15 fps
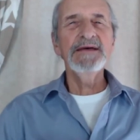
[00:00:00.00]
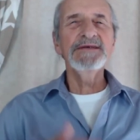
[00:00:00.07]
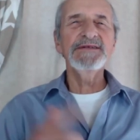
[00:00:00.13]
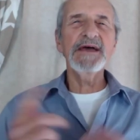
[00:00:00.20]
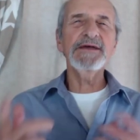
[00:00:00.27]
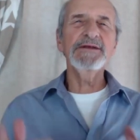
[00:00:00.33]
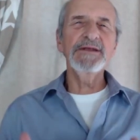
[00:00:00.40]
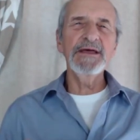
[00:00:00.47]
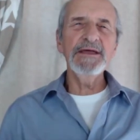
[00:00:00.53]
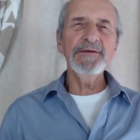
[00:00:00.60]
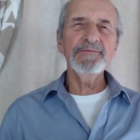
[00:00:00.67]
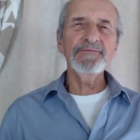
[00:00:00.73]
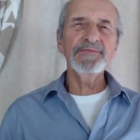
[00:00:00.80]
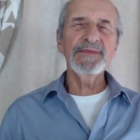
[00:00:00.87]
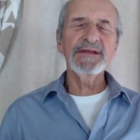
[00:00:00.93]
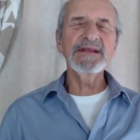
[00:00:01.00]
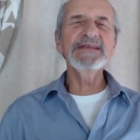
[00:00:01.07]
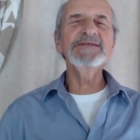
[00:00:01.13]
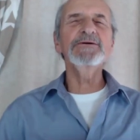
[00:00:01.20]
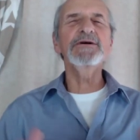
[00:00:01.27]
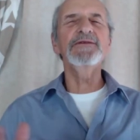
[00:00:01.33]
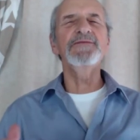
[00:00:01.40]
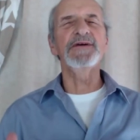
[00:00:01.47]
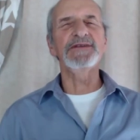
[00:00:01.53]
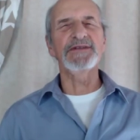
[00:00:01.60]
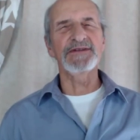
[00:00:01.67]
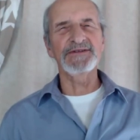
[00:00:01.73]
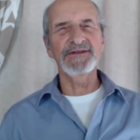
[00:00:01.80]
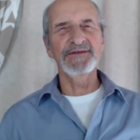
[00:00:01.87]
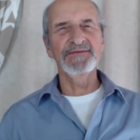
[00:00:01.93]
Secondly, let's look at
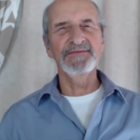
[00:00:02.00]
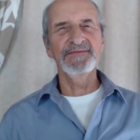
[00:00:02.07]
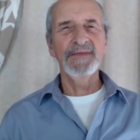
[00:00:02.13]
fitness.